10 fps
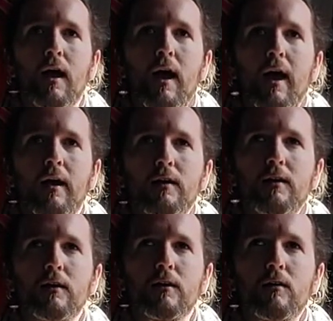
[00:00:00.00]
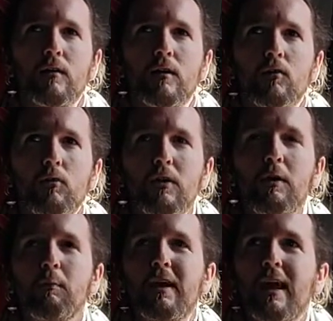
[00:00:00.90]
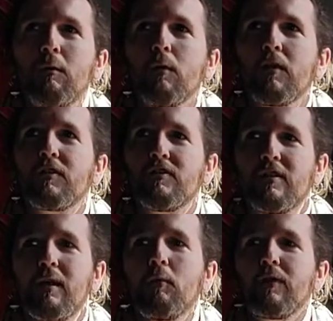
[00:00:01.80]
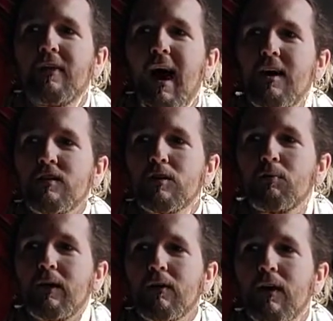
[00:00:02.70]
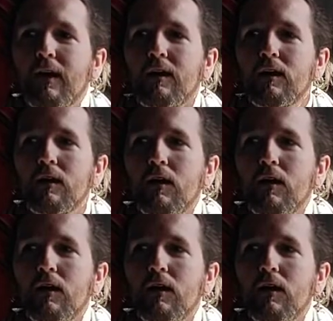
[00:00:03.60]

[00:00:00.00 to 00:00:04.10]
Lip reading: And really being able to sit with that and just being like,